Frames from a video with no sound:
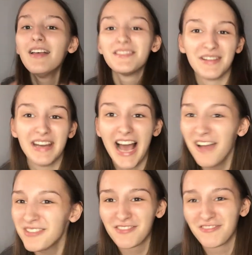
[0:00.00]
Sorry,
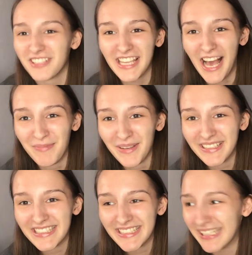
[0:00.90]
I'm just really happy
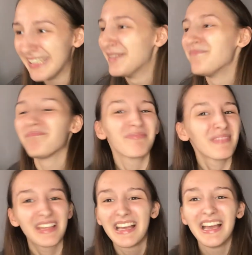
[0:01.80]
today.
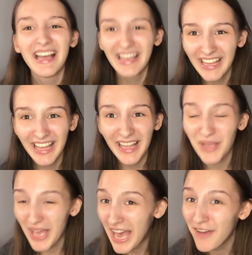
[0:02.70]

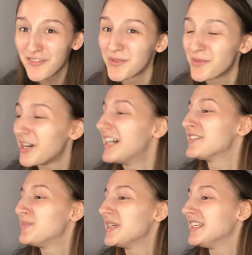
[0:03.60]
After what
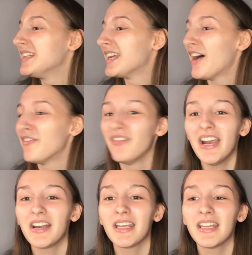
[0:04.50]
has been a
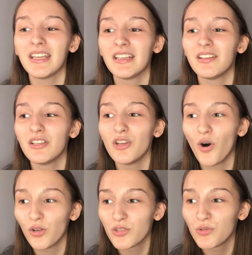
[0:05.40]
very
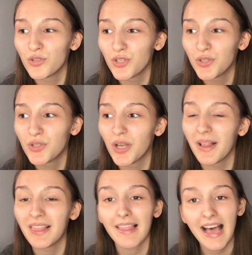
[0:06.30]
not so good
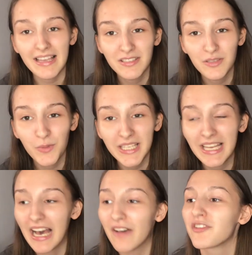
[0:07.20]
last week
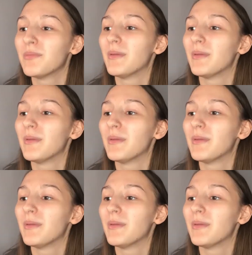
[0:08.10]
after